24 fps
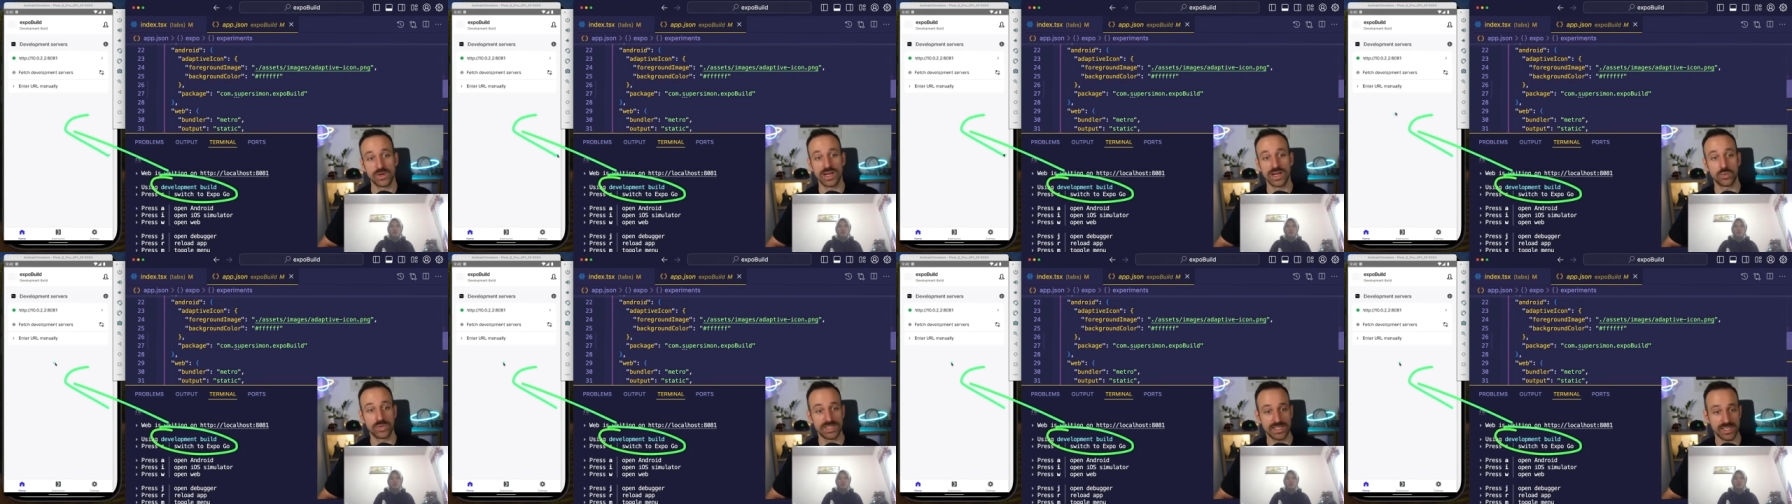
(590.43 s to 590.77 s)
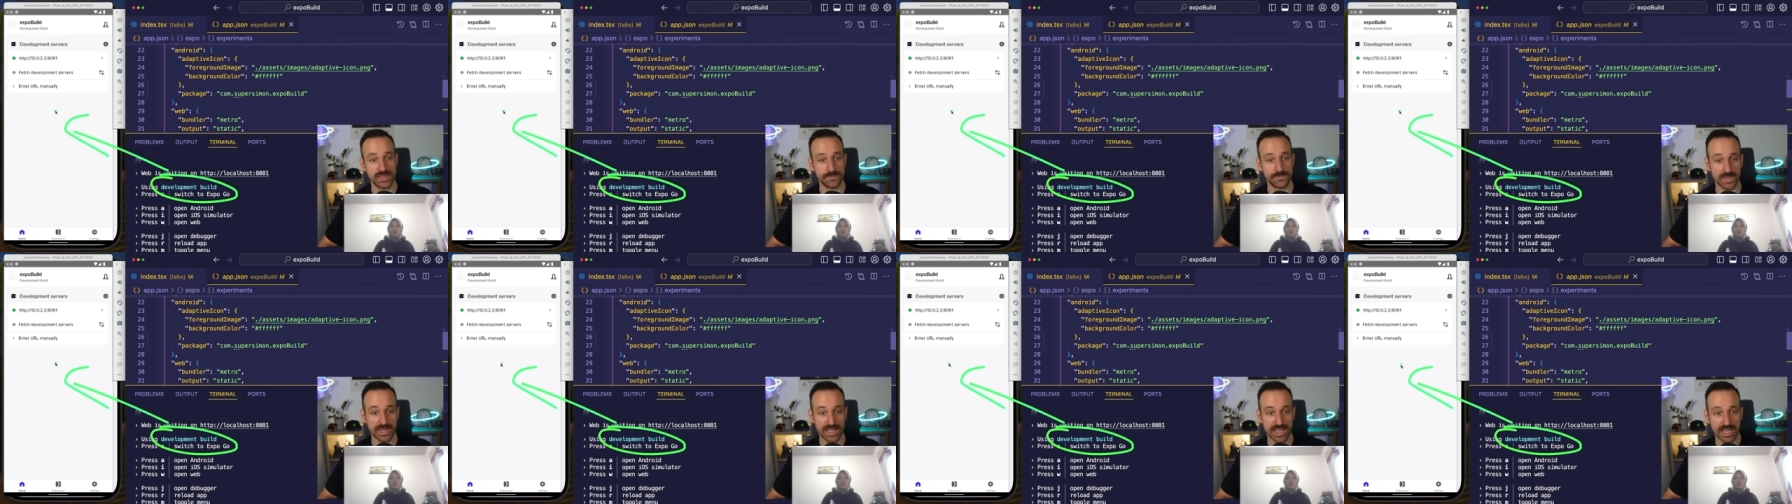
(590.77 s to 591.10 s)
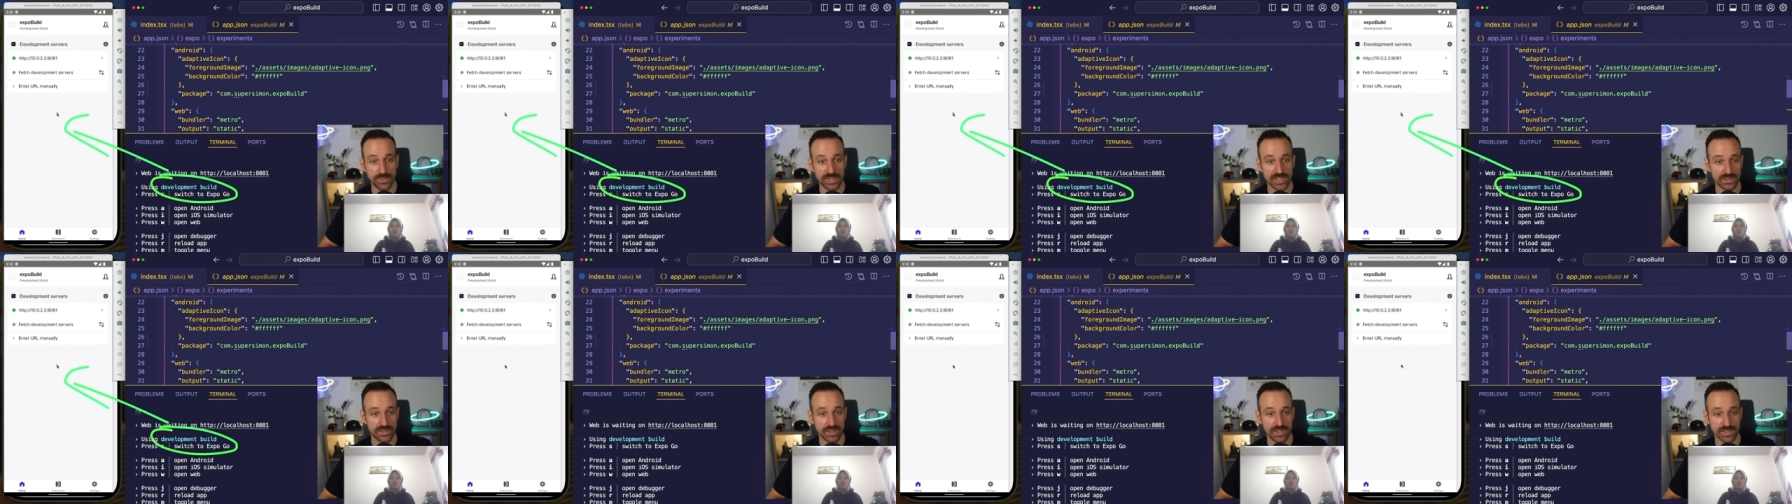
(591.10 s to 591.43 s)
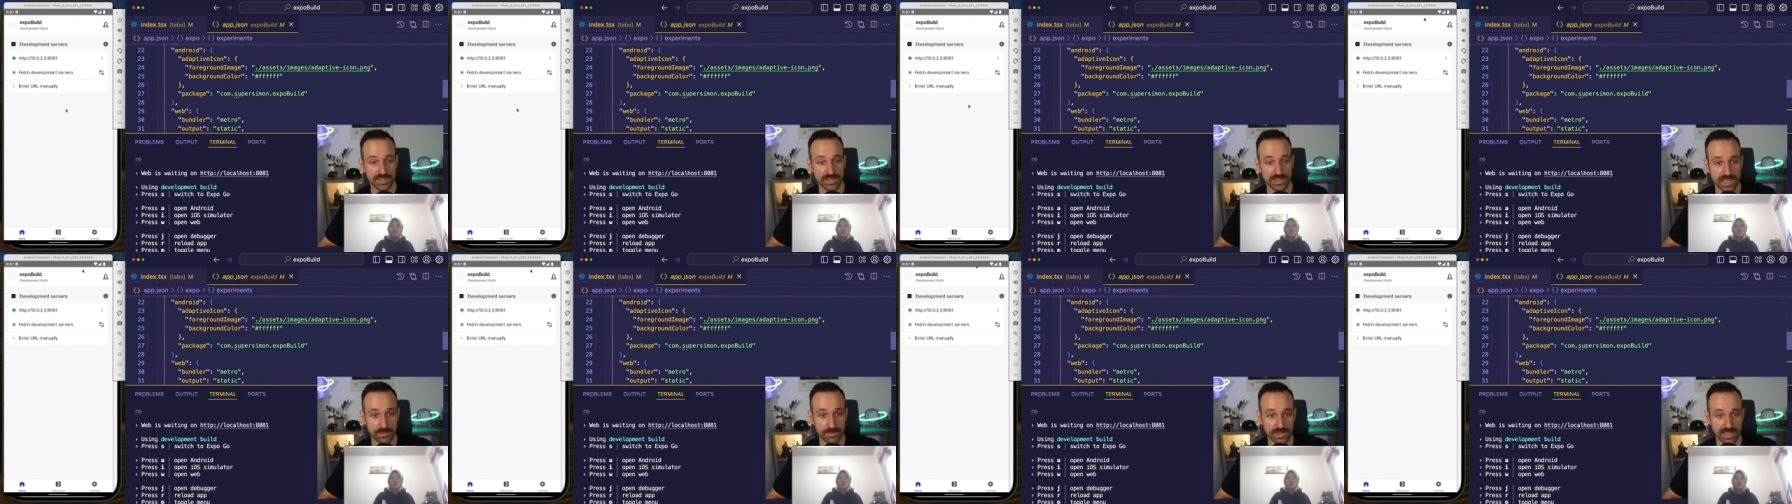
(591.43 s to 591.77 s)
we see my app here on
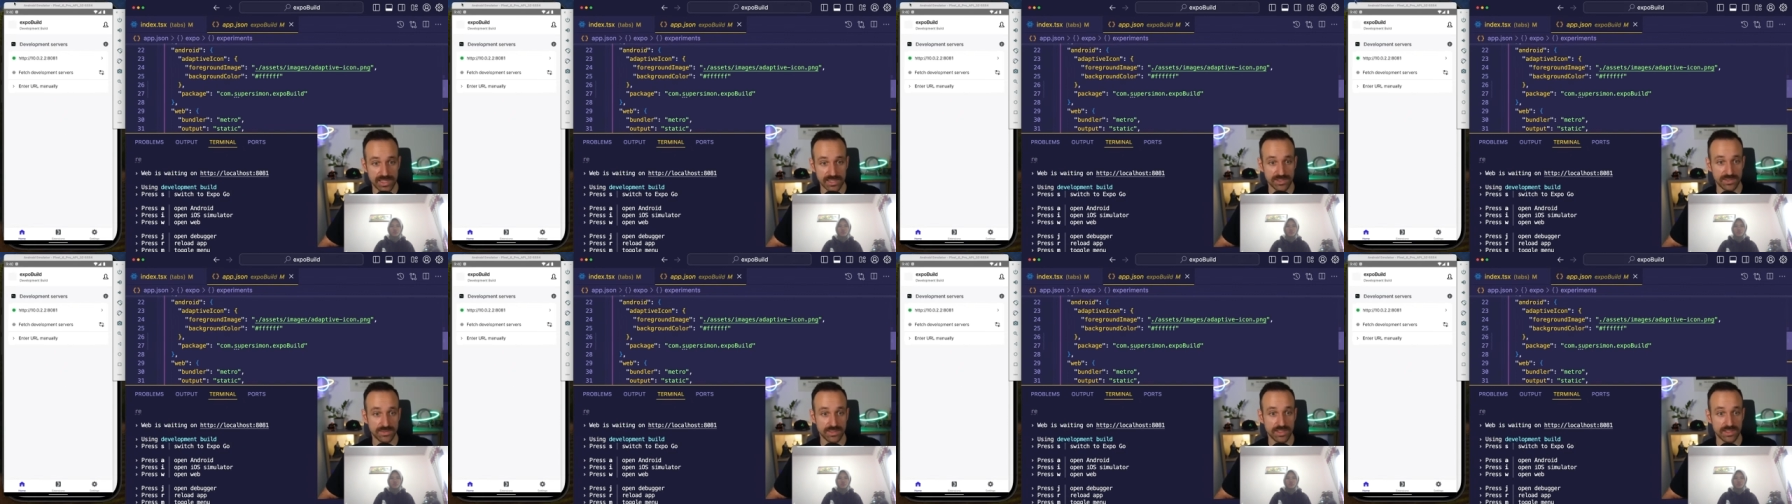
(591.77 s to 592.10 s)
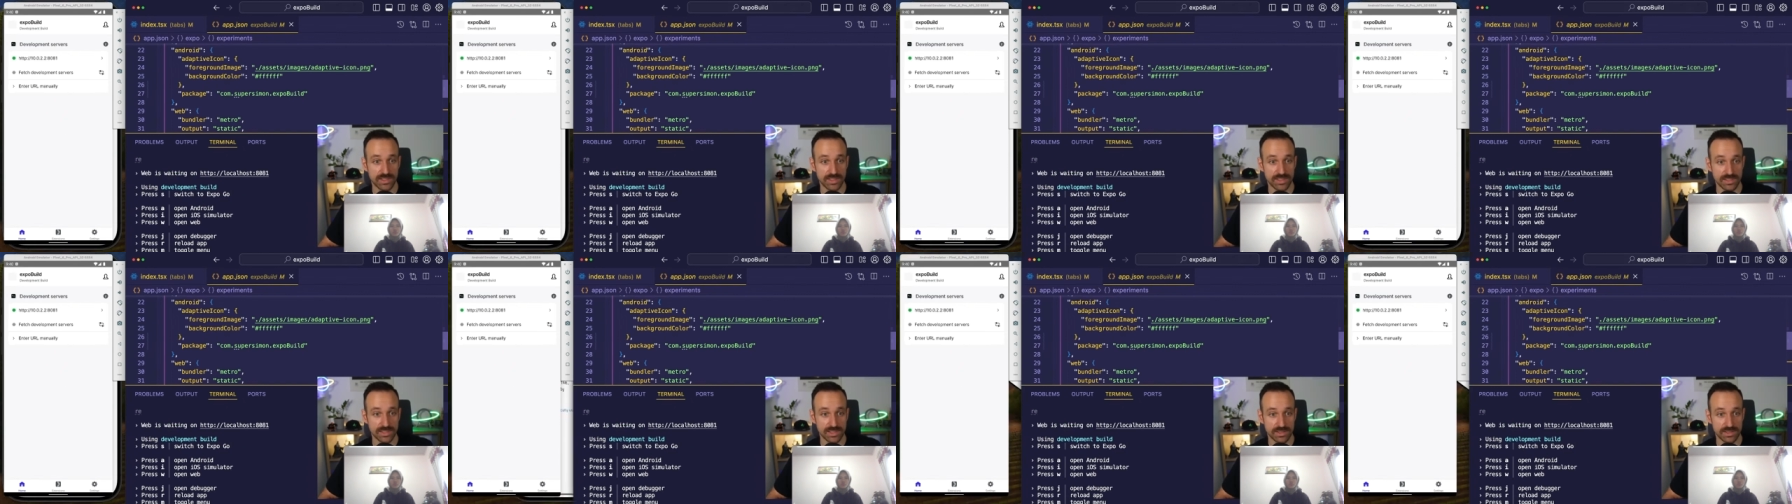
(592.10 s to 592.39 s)
the emulator. Let's